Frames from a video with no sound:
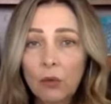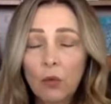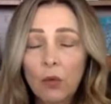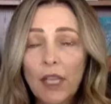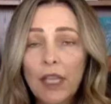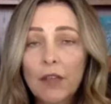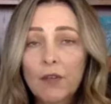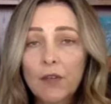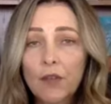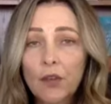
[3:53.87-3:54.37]

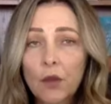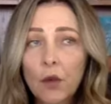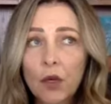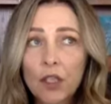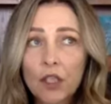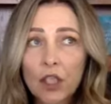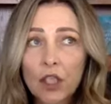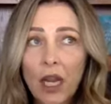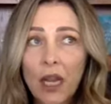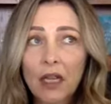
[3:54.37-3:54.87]
if your
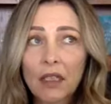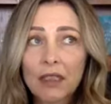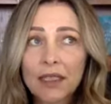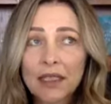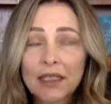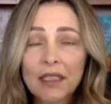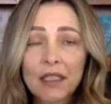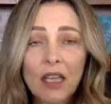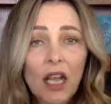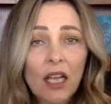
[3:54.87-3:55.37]
child
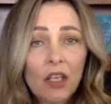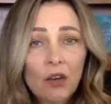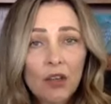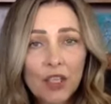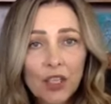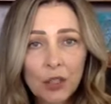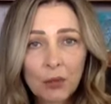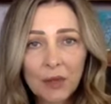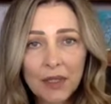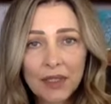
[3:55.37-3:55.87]
is not
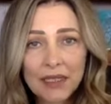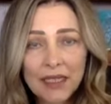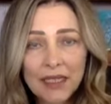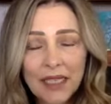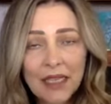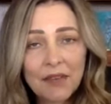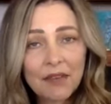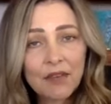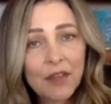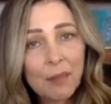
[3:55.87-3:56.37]
going to
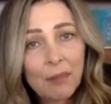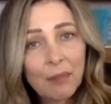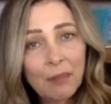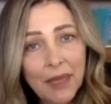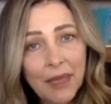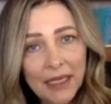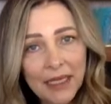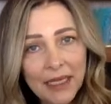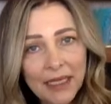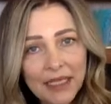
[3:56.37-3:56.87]
receive the
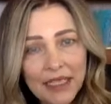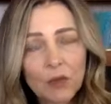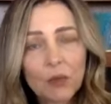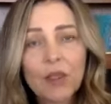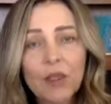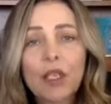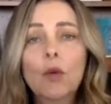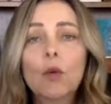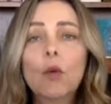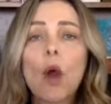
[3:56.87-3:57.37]
minutes
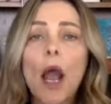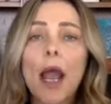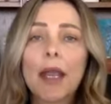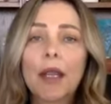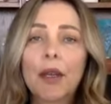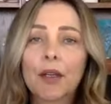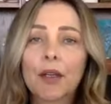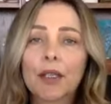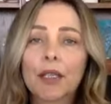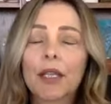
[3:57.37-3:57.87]

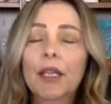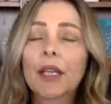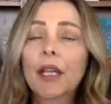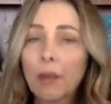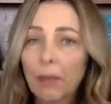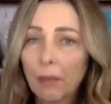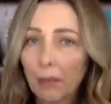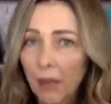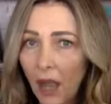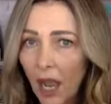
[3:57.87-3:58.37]
required
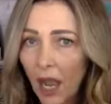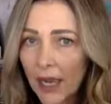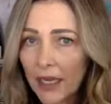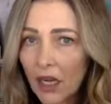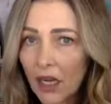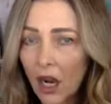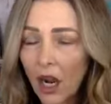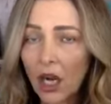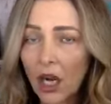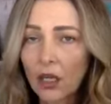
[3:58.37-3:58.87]
by
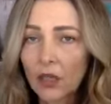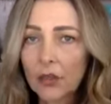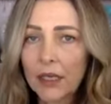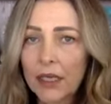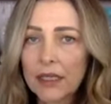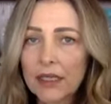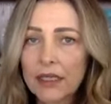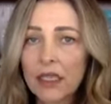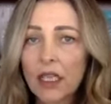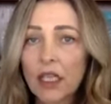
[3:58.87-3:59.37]

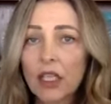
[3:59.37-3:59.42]
Congress